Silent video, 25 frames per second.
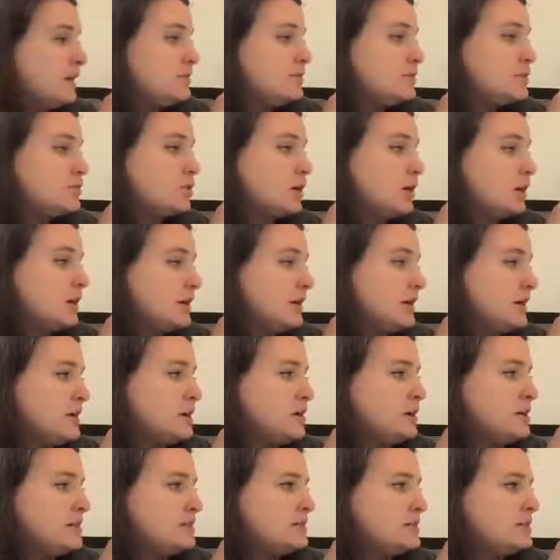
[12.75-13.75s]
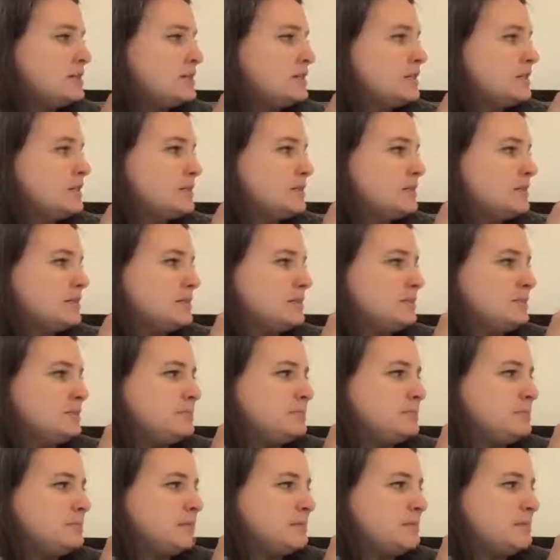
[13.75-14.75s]
The drug here is
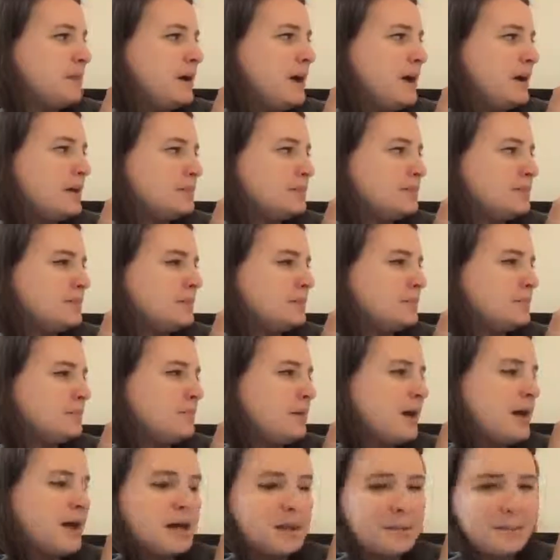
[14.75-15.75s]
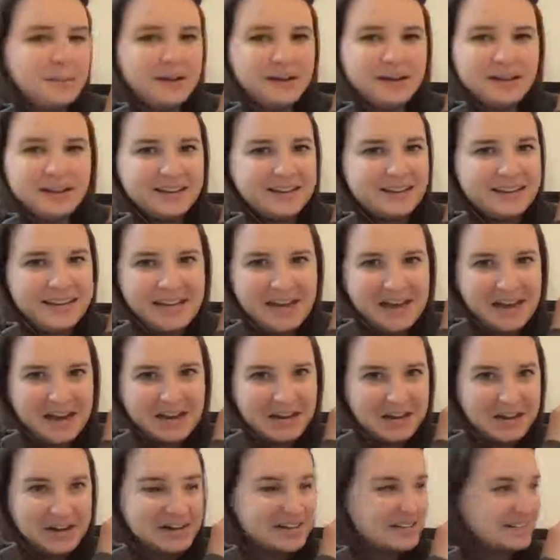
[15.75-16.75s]
izimtamab. I
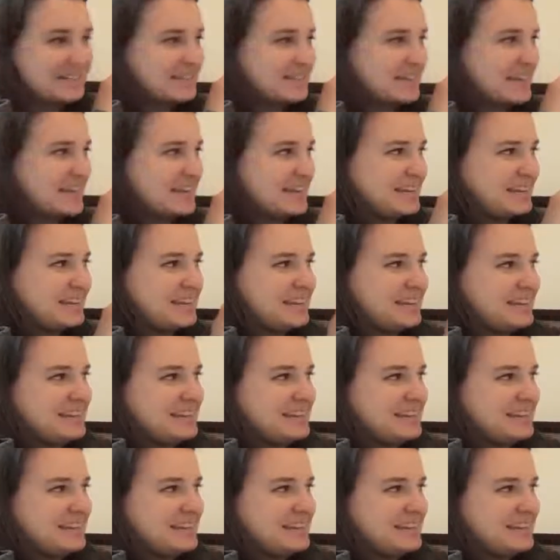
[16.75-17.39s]
don't know how to say it.